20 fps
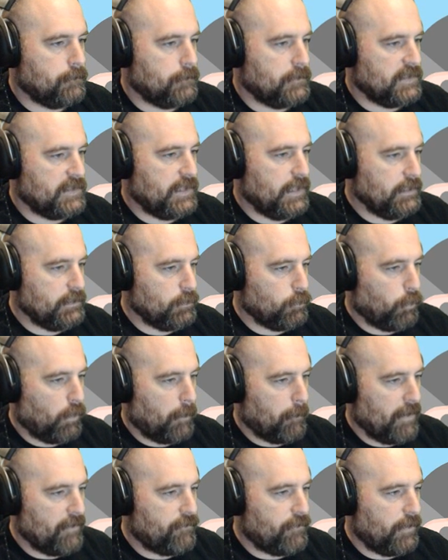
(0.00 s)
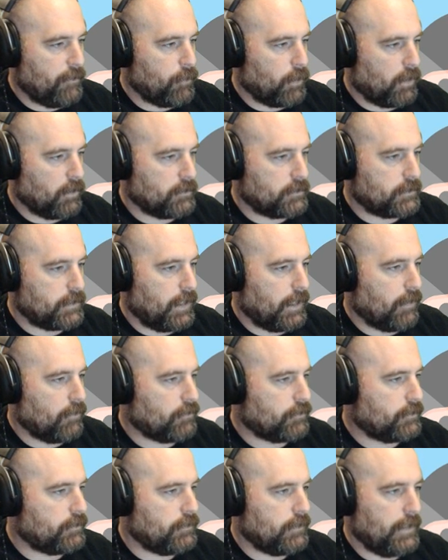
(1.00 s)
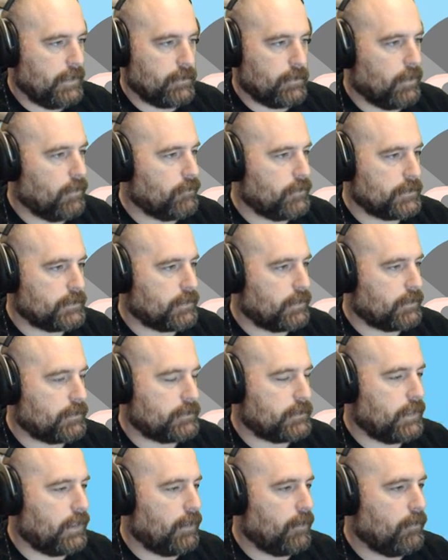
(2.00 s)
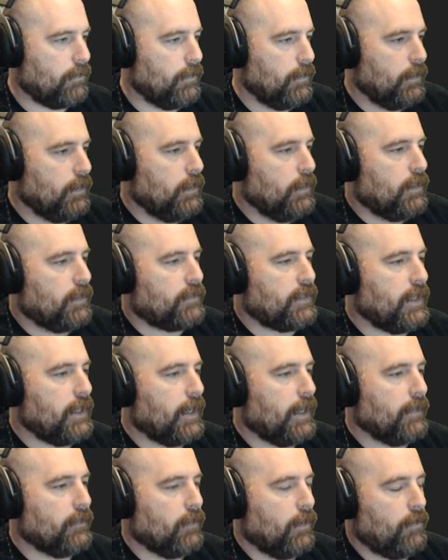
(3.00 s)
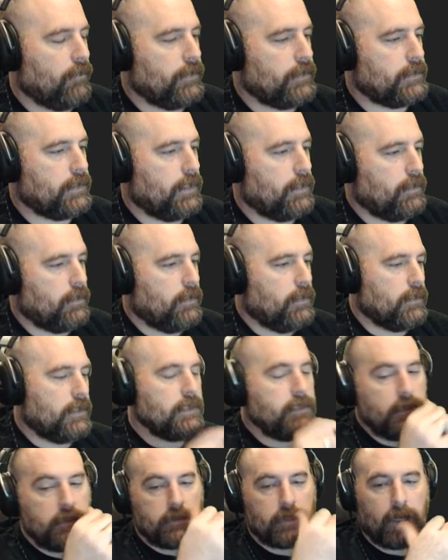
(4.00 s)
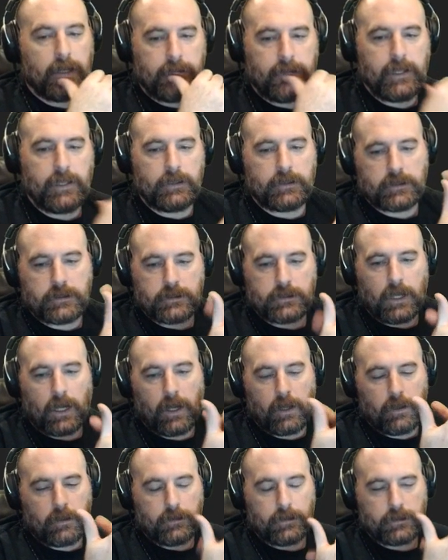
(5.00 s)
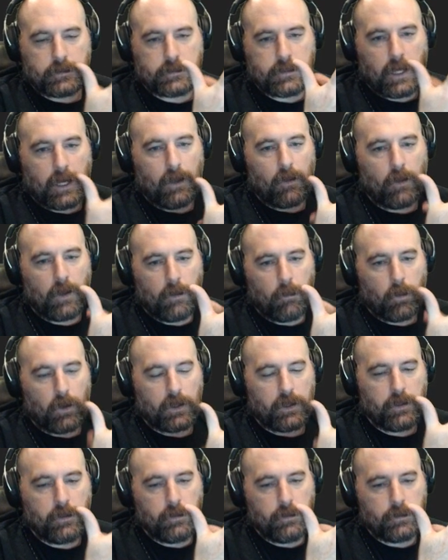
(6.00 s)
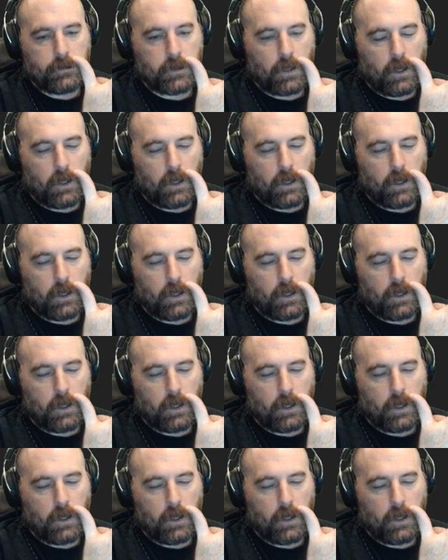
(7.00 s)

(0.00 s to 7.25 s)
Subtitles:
See, this is one of my favorite art styles. I love this art style. The thing I love is that this is, I think, the style I want to use.